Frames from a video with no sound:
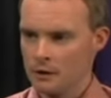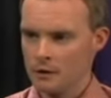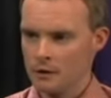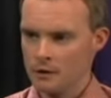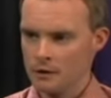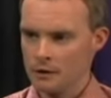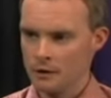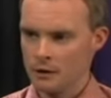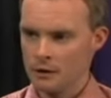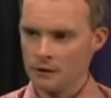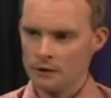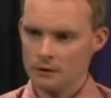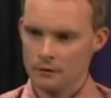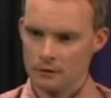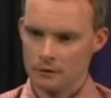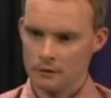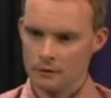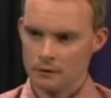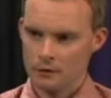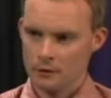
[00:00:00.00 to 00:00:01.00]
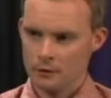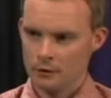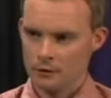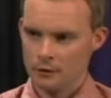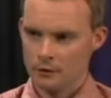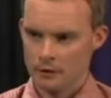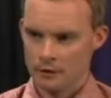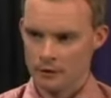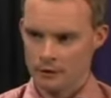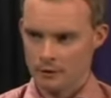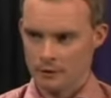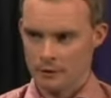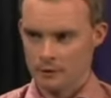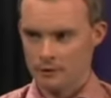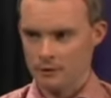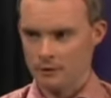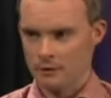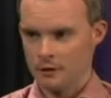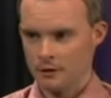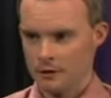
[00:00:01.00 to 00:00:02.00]
Yet you're telling us
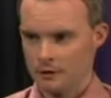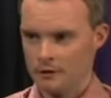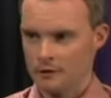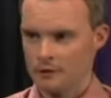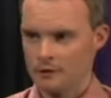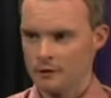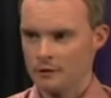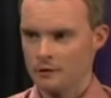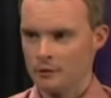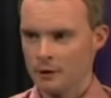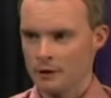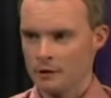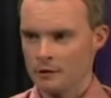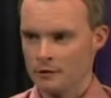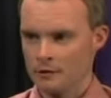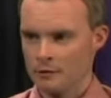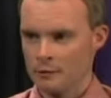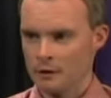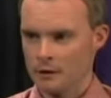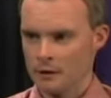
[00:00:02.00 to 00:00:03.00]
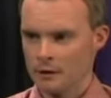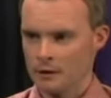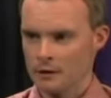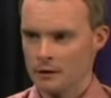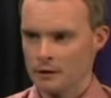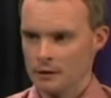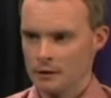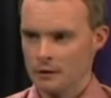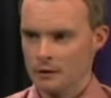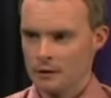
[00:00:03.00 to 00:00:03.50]
there's, you know, there's situations where